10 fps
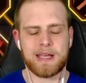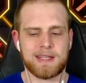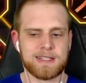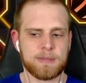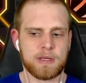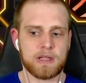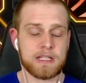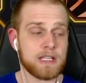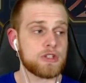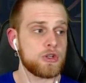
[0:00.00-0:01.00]
because this ability
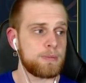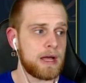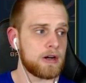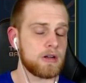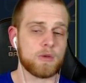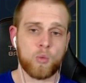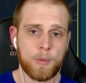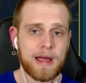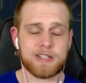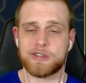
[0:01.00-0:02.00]
does do better. War
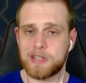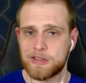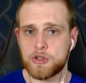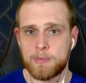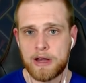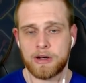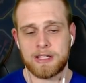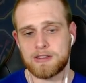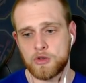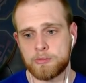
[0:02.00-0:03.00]
Master does do better
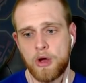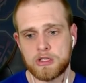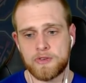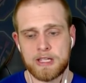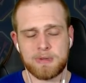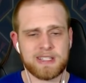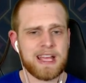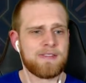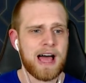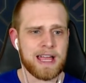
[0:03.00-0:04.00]
against those boss fights because they
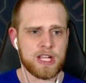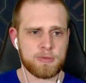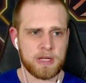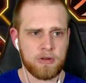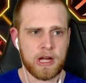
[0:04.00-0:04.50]
have high HP,